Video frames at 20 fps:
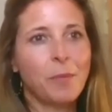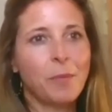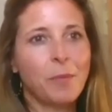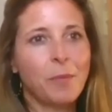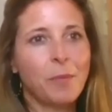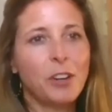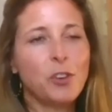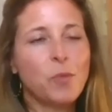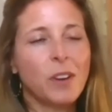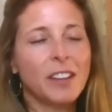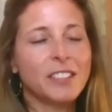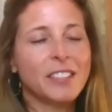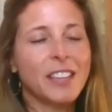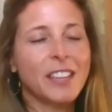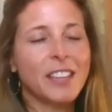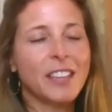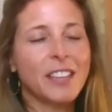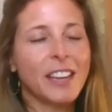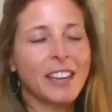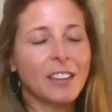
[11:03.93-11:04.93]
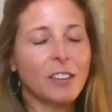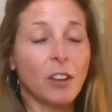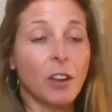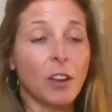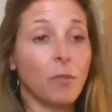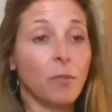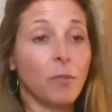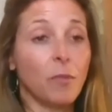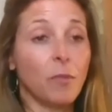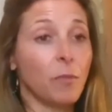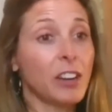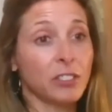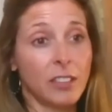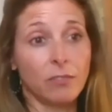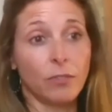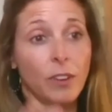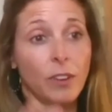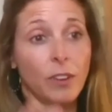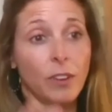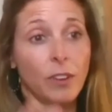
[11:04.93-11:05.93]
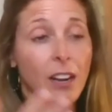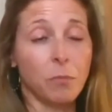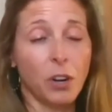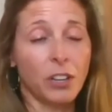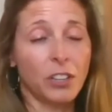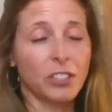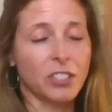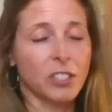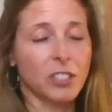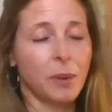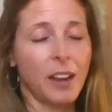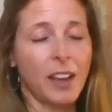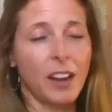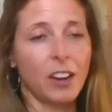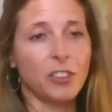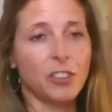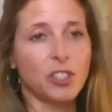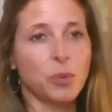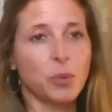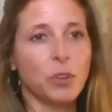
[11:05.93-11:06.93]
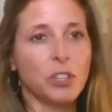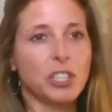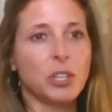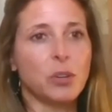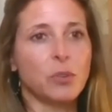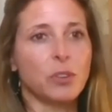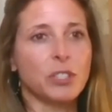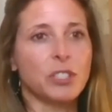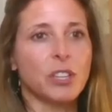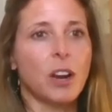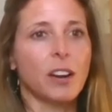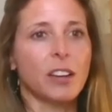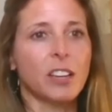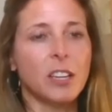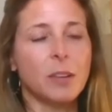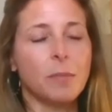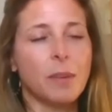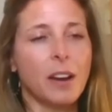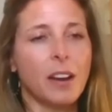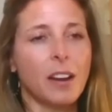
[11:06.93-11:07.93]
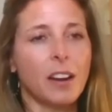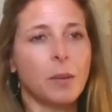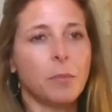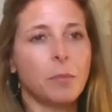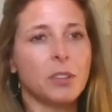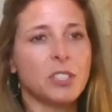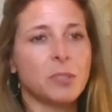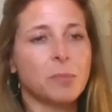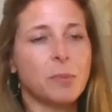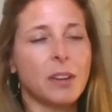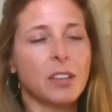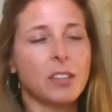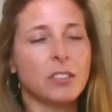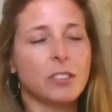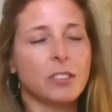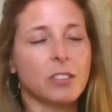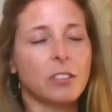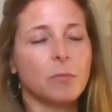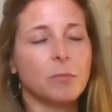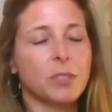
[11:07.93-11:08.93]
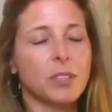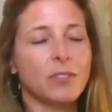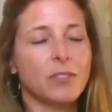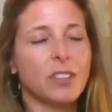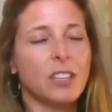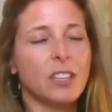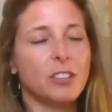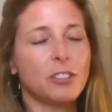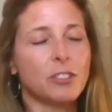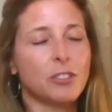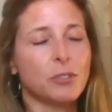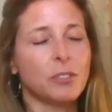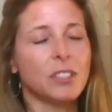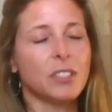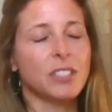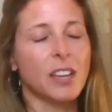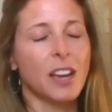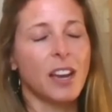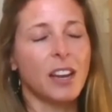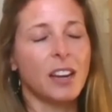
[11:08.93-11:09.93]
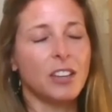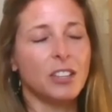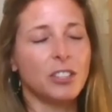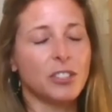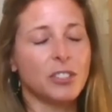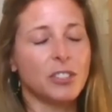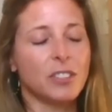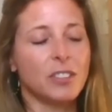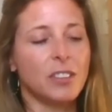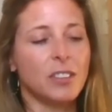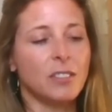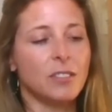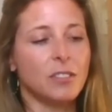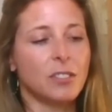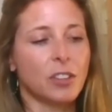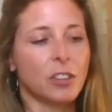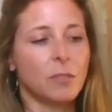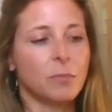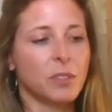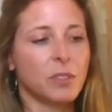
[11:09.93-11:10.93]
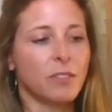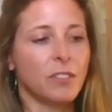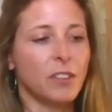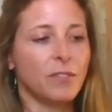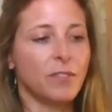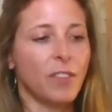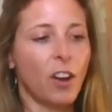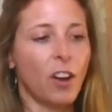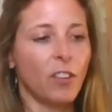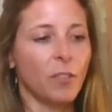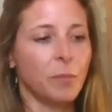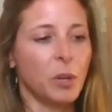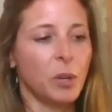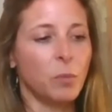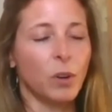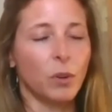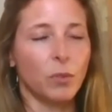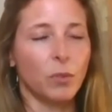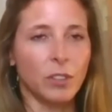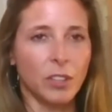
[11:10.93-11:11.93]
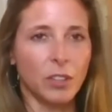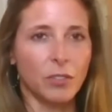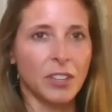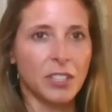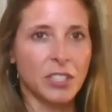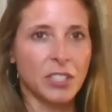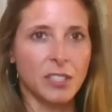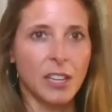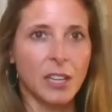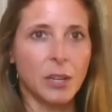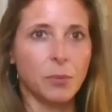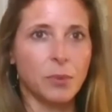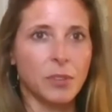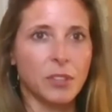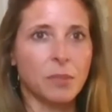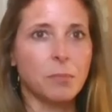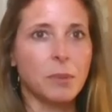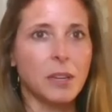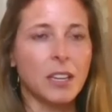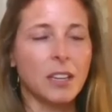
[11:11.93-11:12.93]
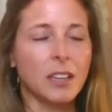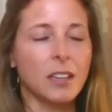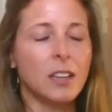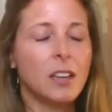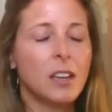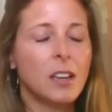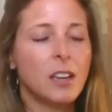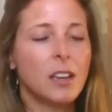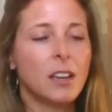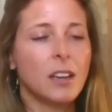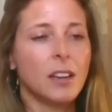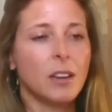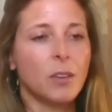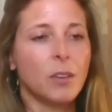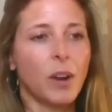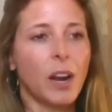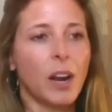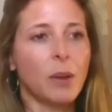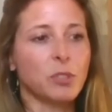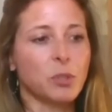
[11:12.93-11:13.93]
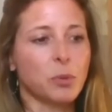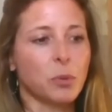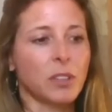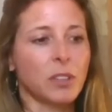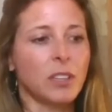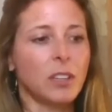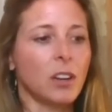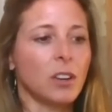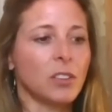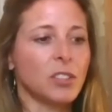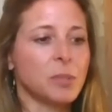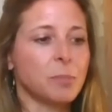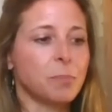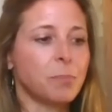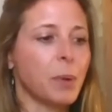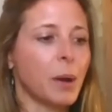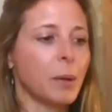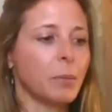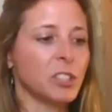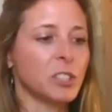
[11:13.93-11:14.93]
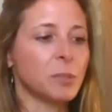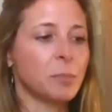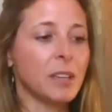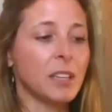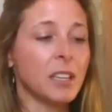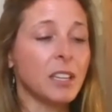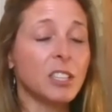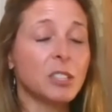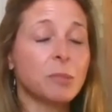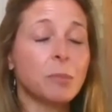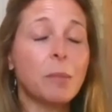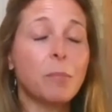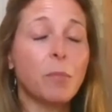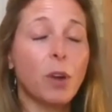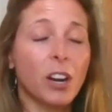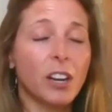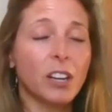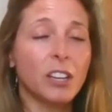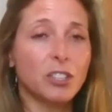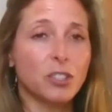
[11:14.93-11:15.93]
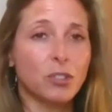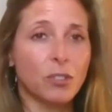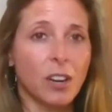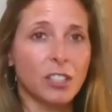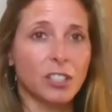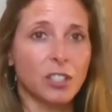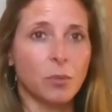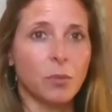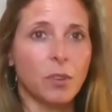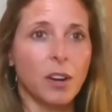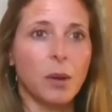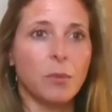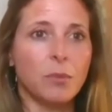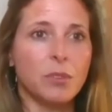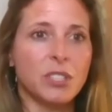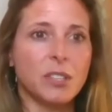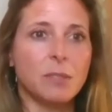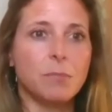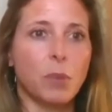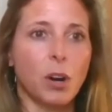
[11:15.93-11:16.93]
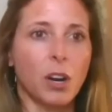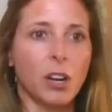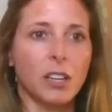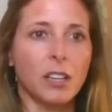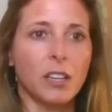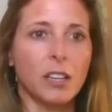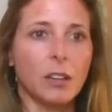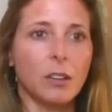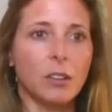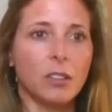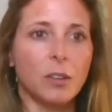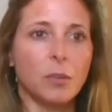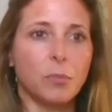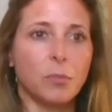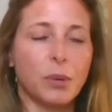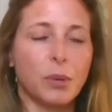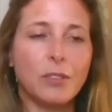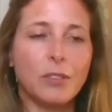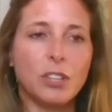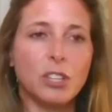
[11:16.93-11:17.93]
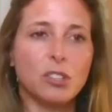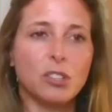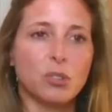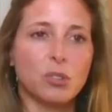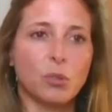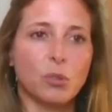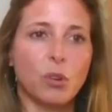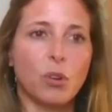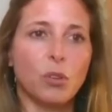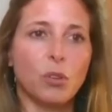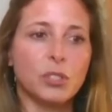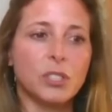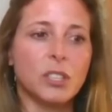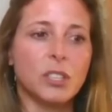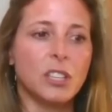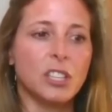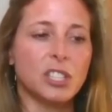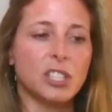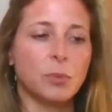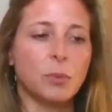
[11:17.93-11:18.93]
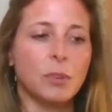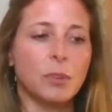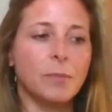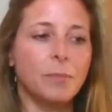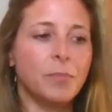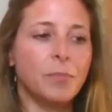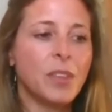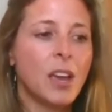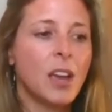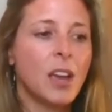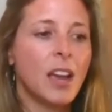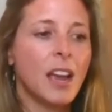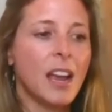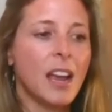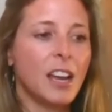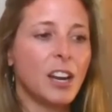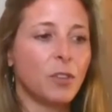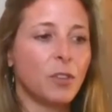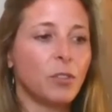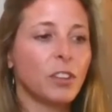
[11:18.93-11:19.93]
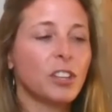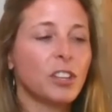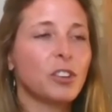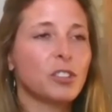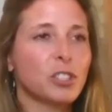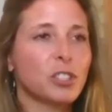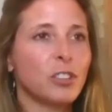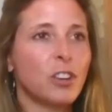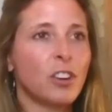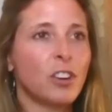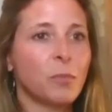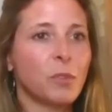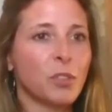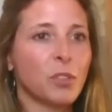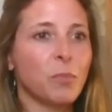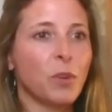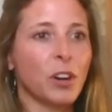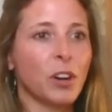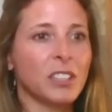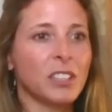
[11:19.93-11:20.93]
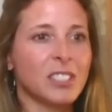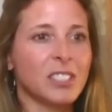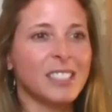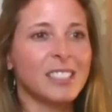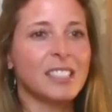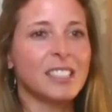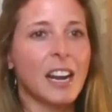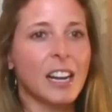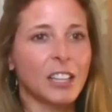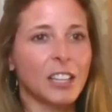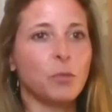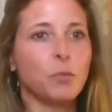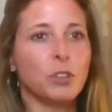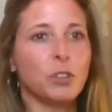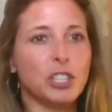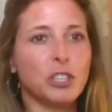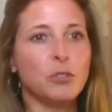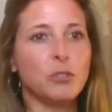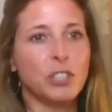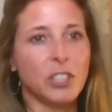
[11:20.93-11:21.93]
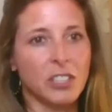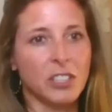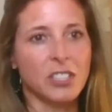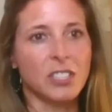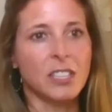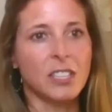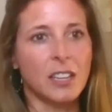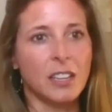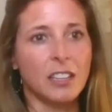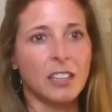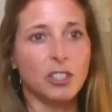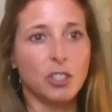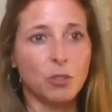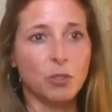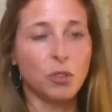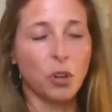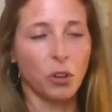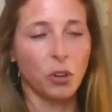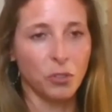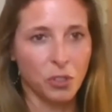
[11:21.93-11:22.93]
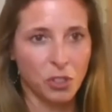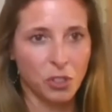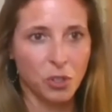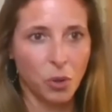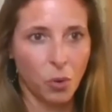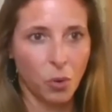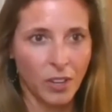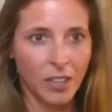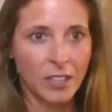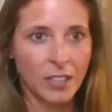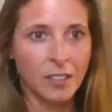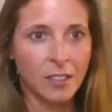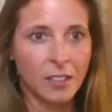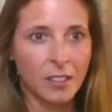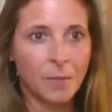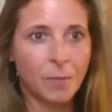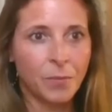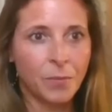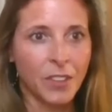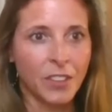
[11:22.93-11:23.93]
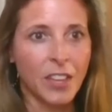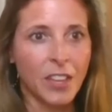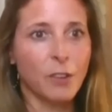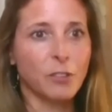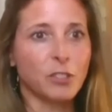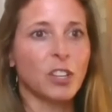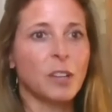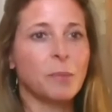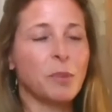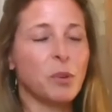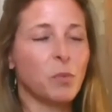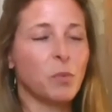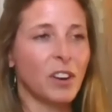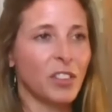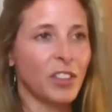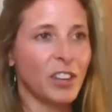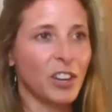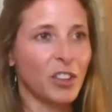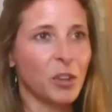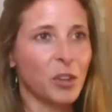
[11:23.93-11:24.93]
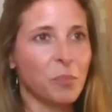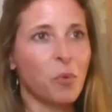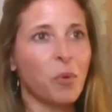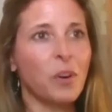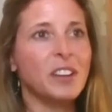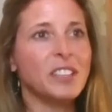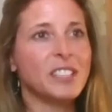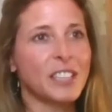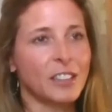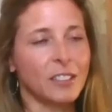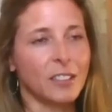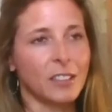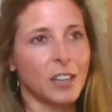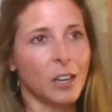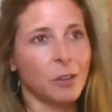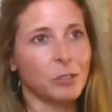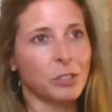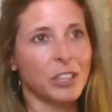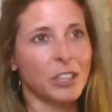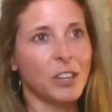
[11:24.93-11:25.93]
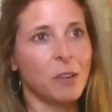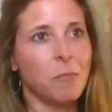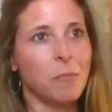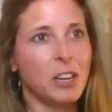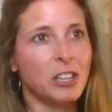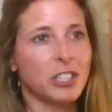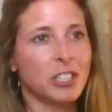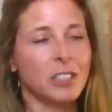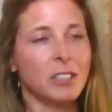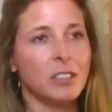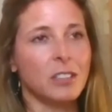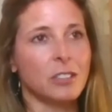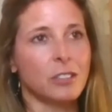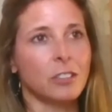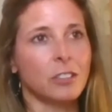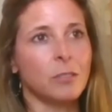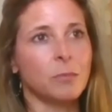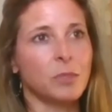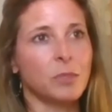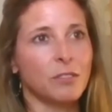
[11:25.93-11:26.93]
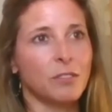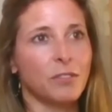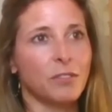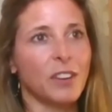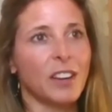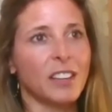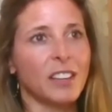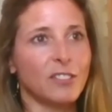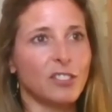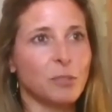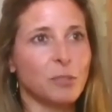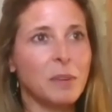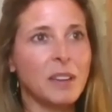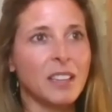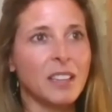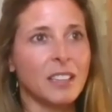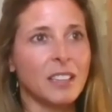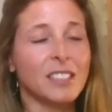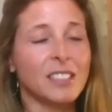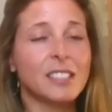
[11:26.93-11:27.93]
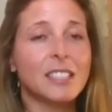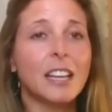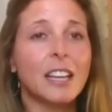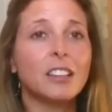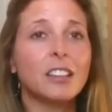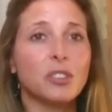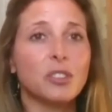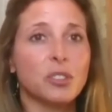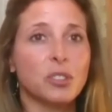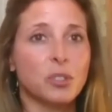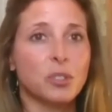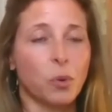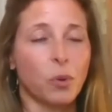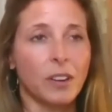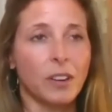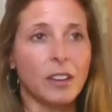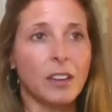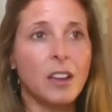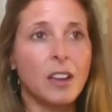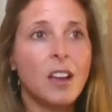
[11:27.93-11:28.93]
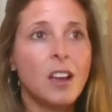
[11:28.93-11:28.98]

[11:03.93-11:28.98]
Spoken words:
I'm going to take it, actually, right, Marcus, I'm going to add on to what you were talking about. I'm going to speak in terms of the industry side and just in terms of involvement and what really resonated with me when I was working on public speaking. As my marketing director when I was in marketing in the previous role to this one. And it really goes along with, Marcus, exactly what you just did, is you told the story. And that was going to be one of the other points, Aaron, that I was going to mention in terms of effective speaking, is telling a story.